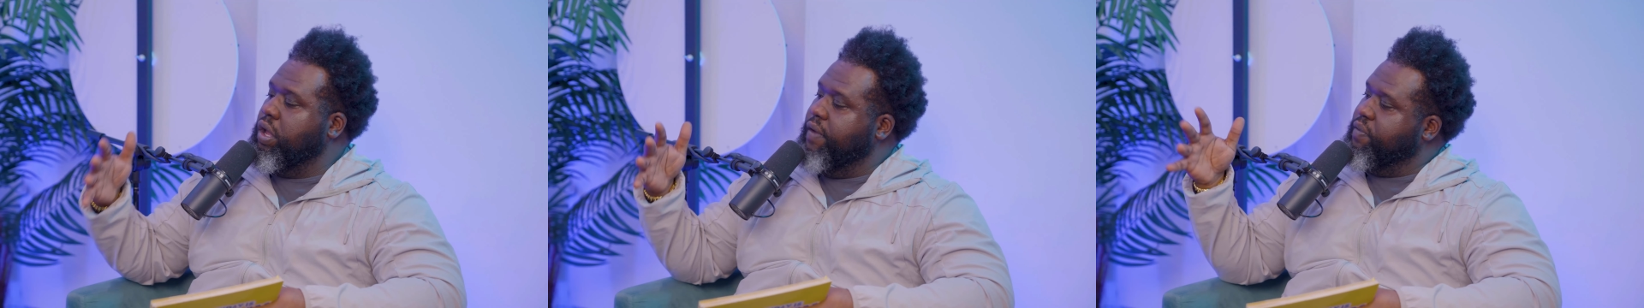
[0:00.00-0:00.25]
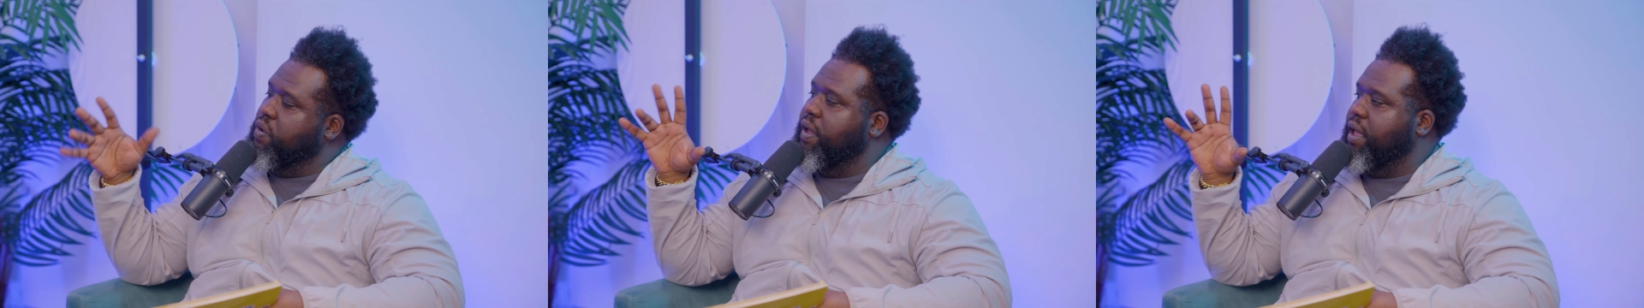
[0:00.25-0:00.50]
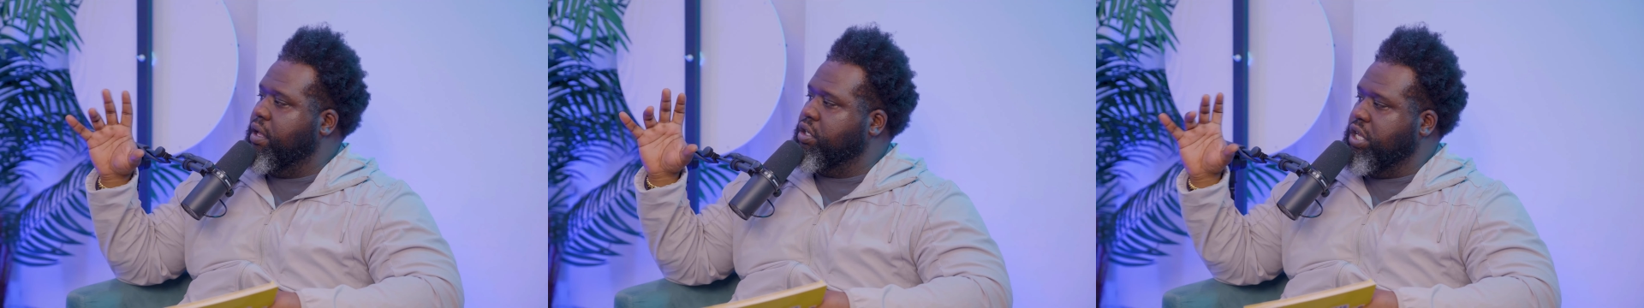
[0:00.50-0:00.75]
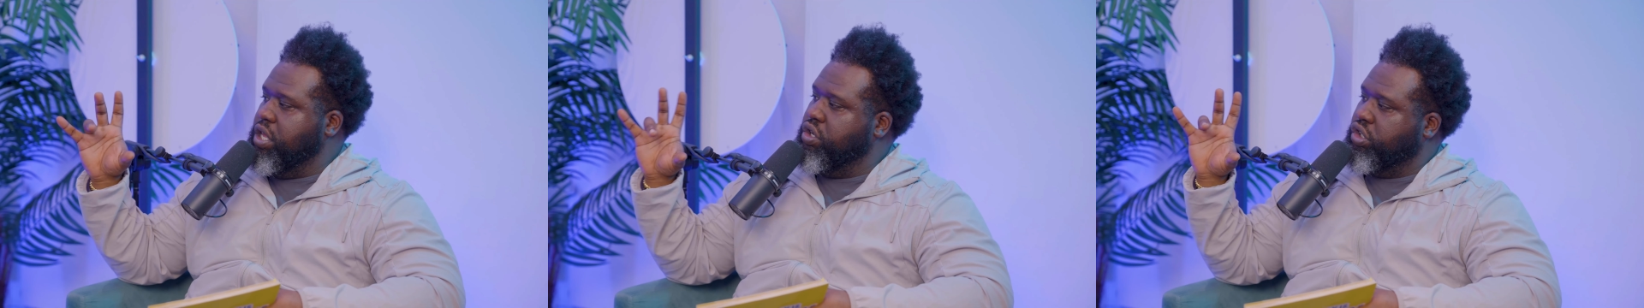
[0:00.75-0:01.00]
if
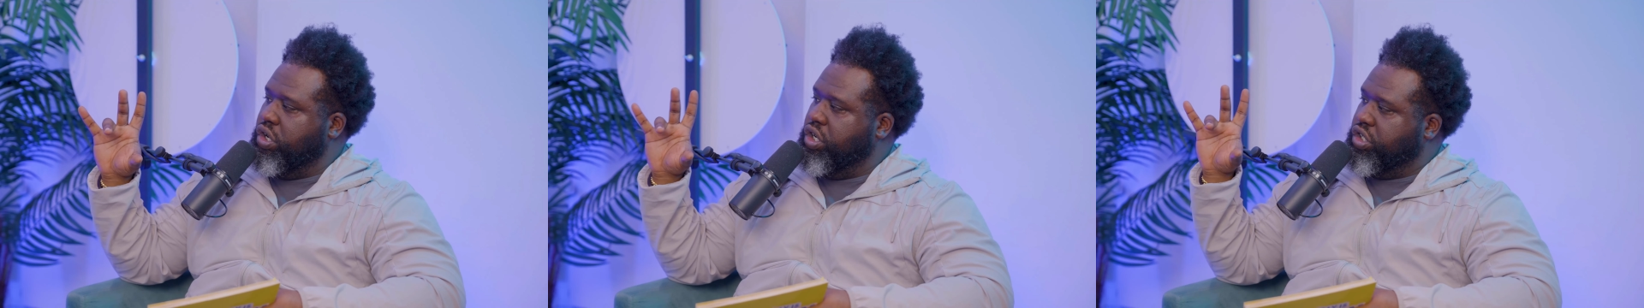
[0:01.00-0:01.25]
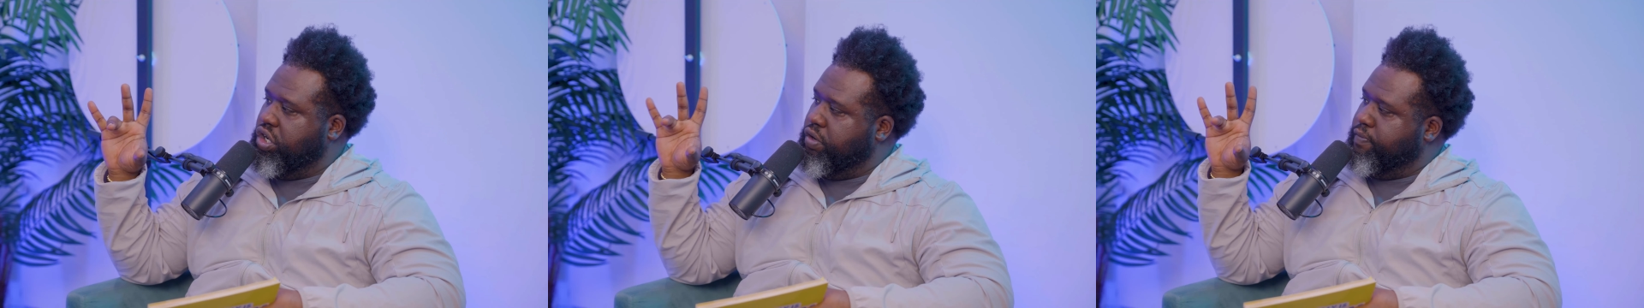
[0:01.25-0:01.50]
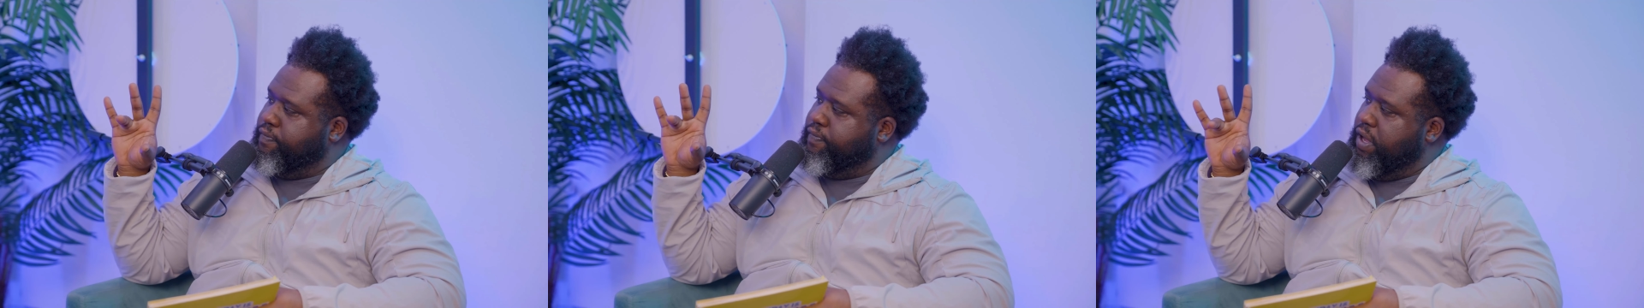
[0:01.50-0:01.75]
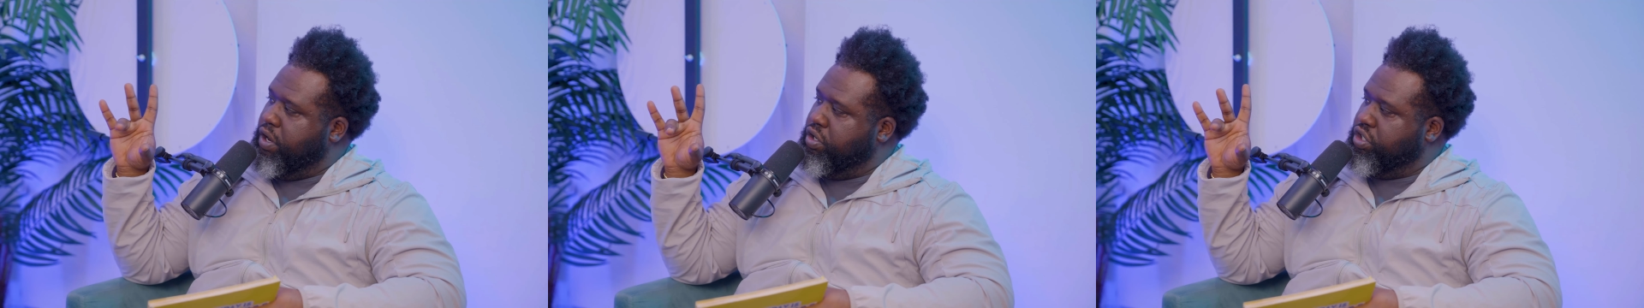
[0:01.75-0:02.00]
can you show us your
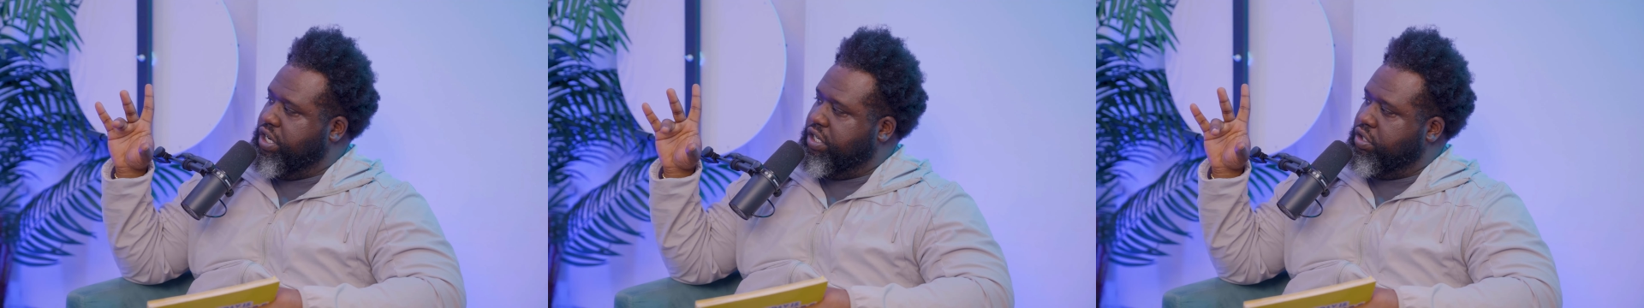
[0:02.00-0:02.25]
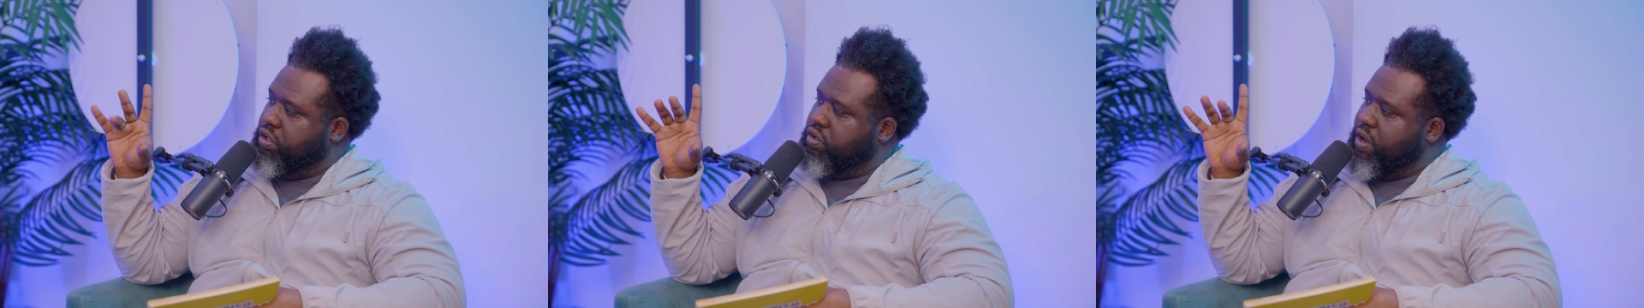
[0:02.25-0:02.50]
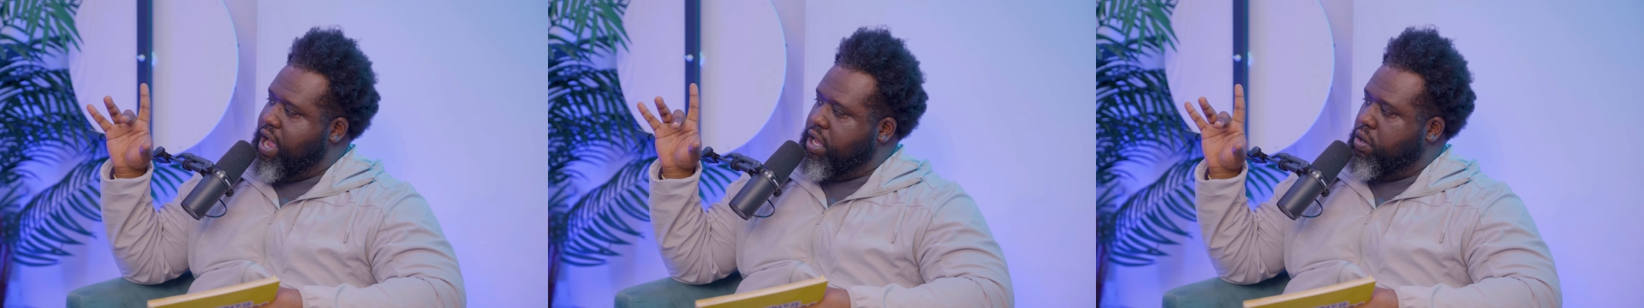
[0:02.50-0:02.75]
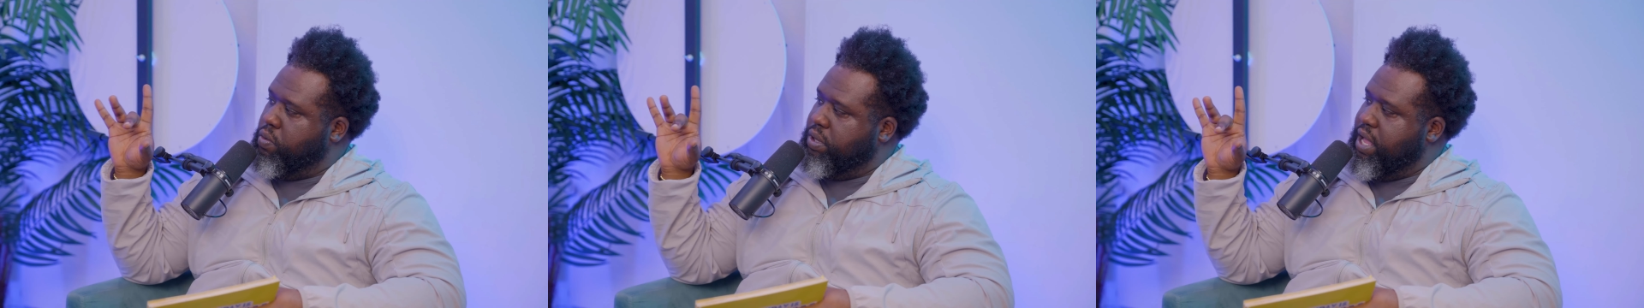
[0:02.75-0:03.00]
finger gestures on how
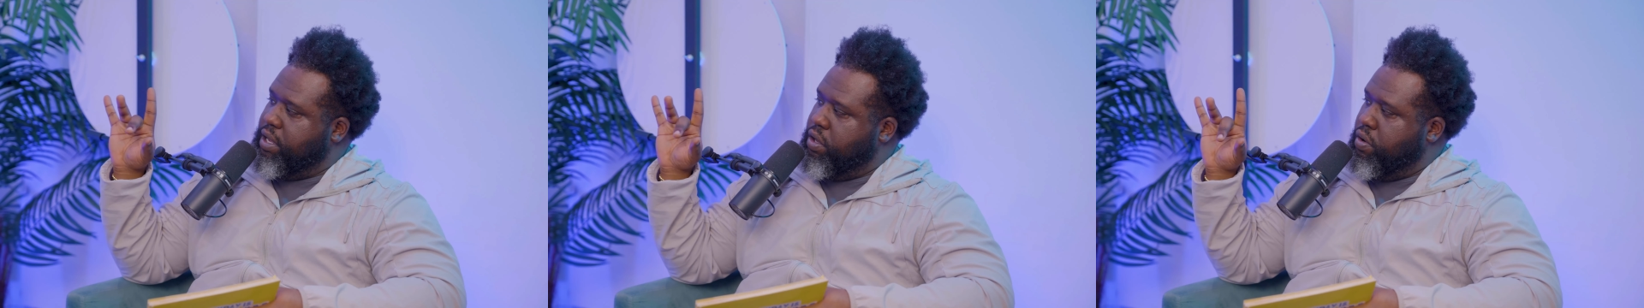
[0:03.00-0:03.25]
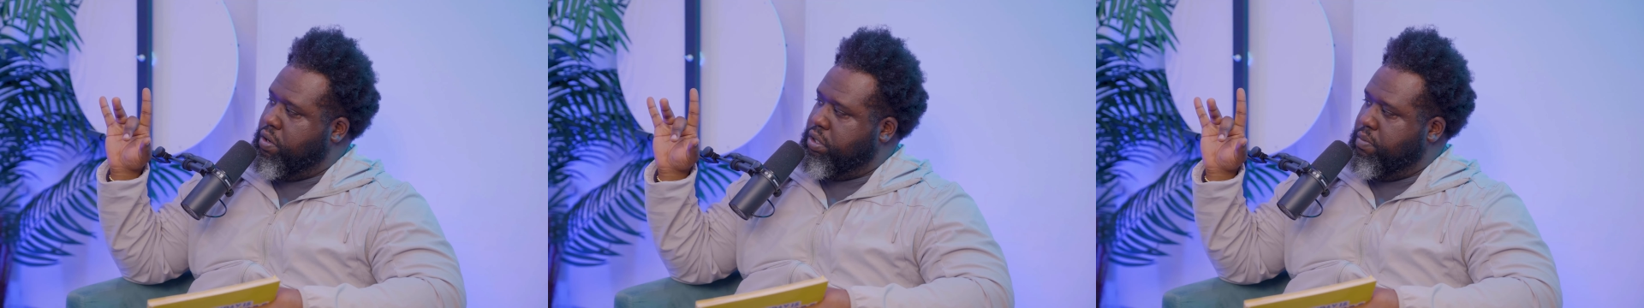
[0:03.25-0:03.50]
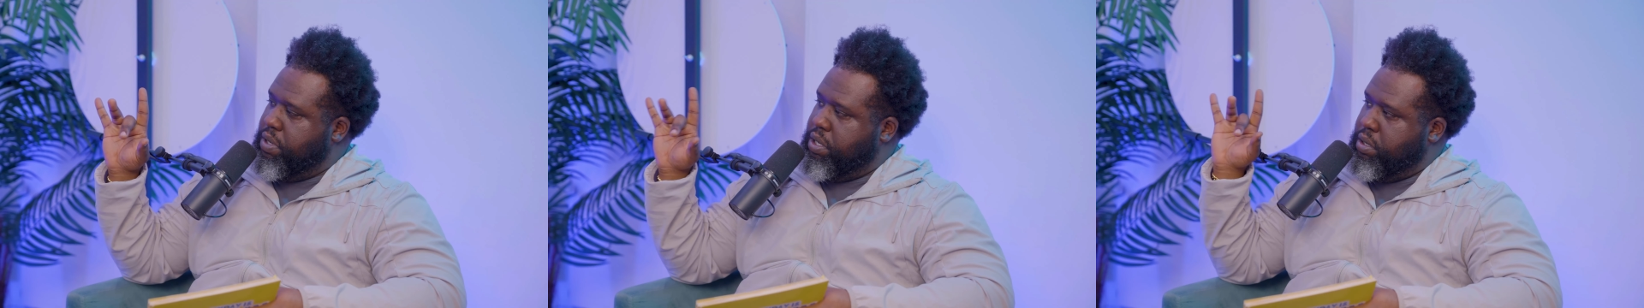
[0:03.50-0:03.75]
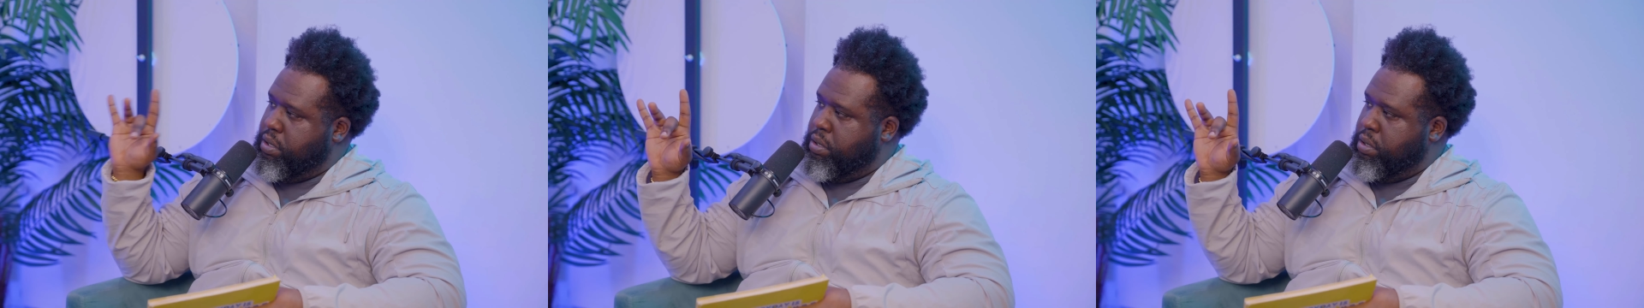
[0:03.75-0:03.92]
you would like yours to be?